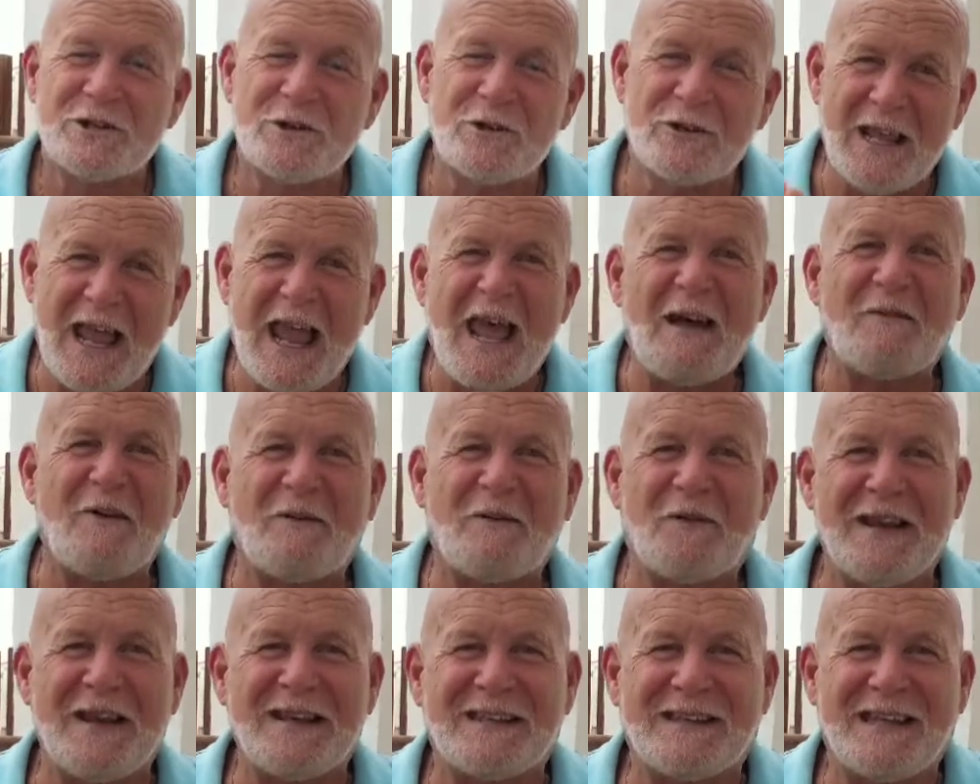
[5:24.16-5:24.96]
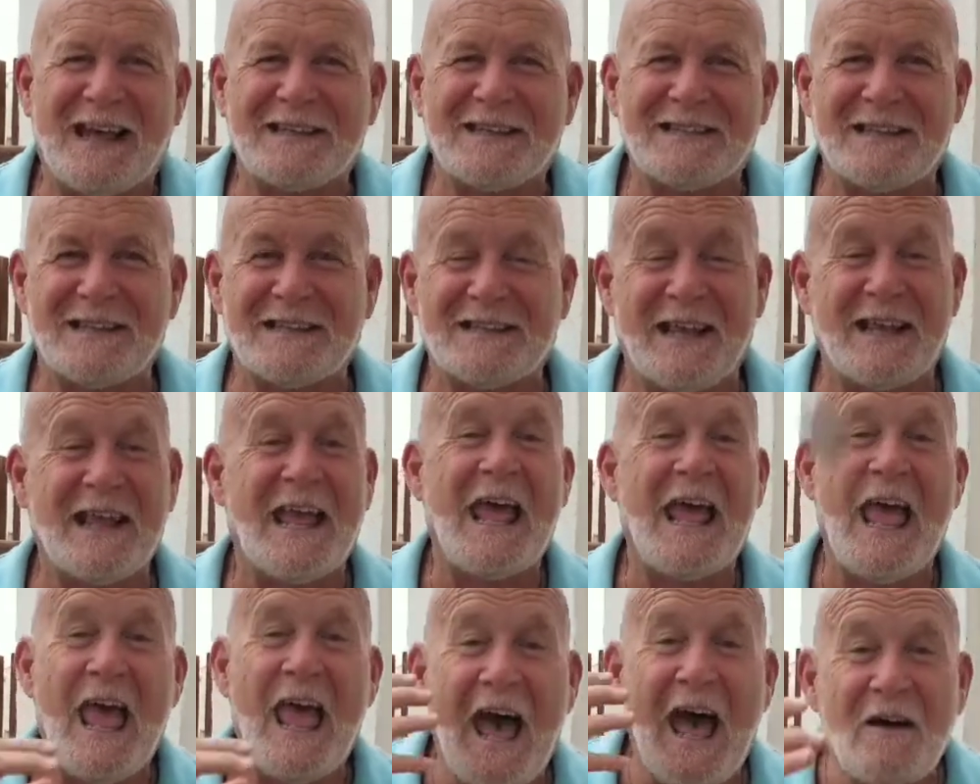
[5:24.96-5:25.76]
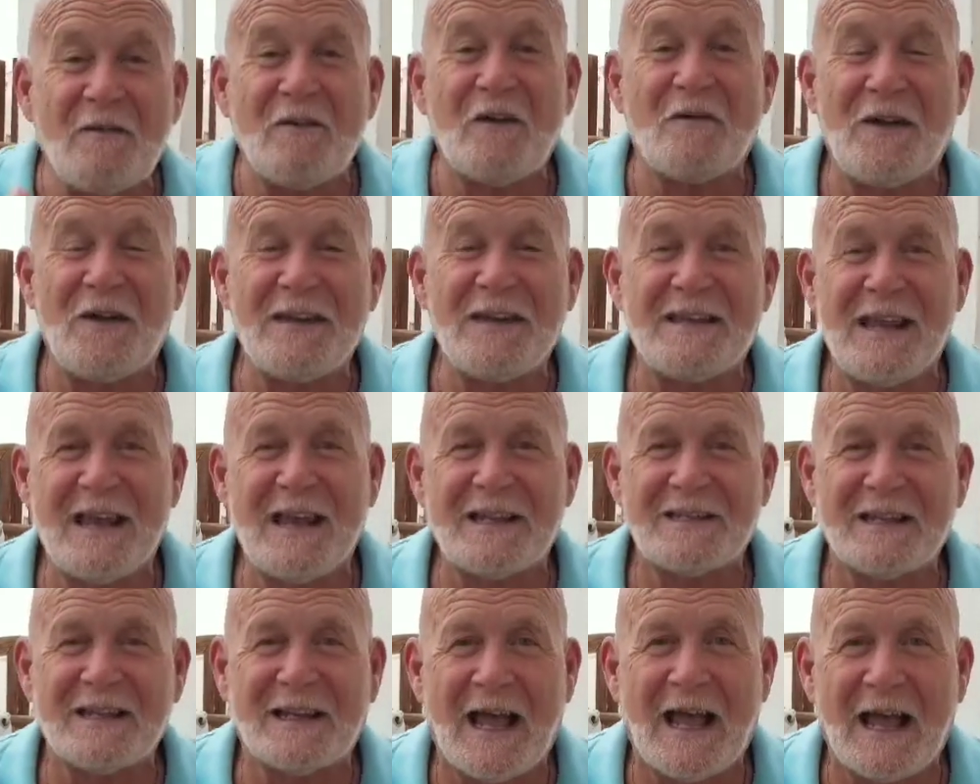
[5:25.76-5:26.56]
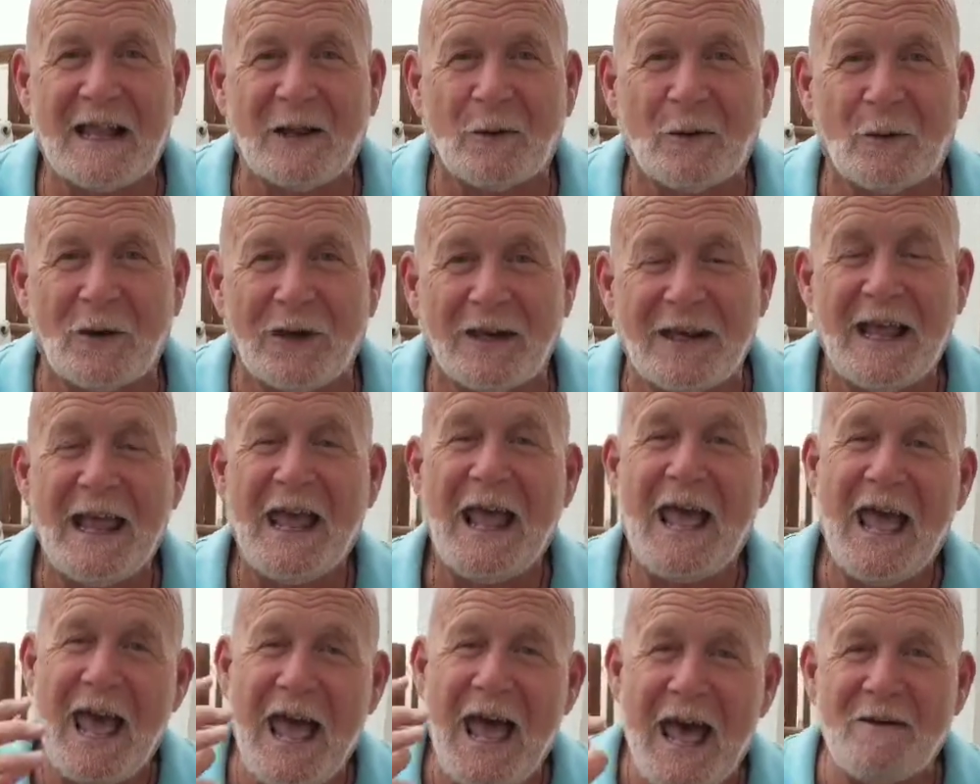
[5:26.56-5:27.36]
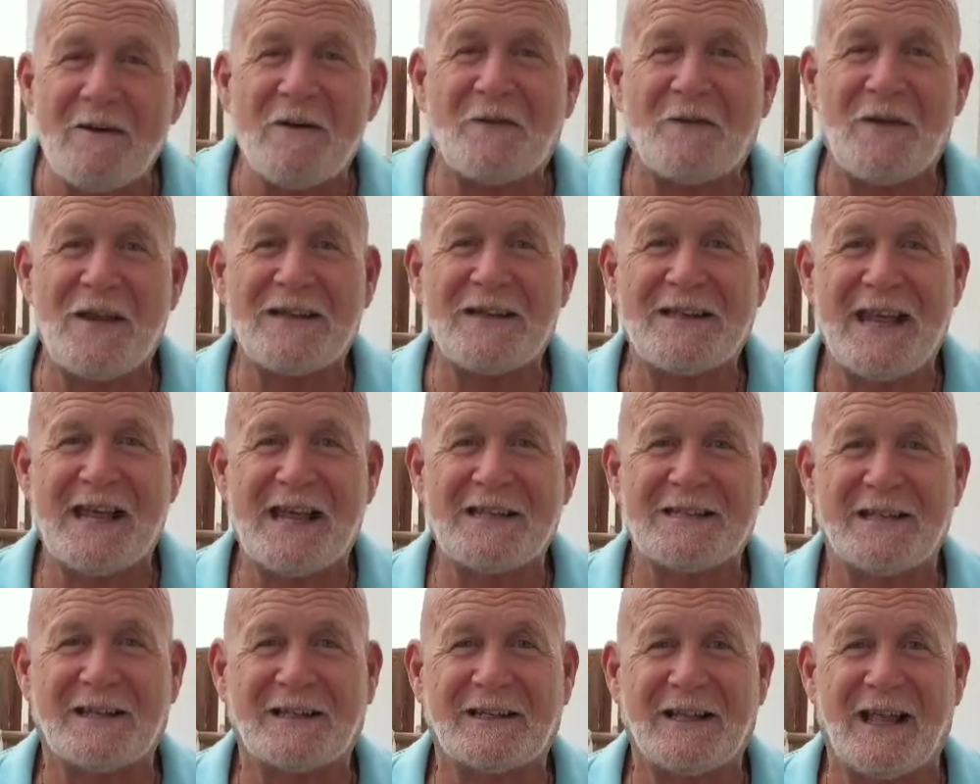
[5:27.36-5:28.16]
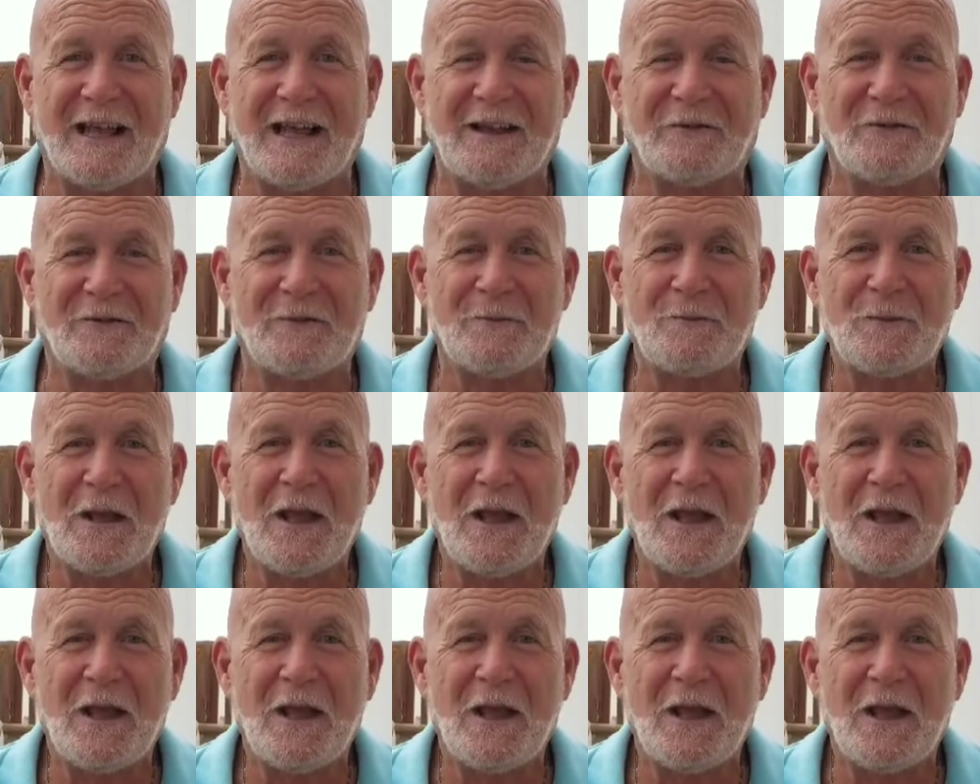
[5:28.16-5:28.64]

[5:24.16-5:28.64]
So have a fantastic day. Have a fantastic Halloween. Have a fantastic life.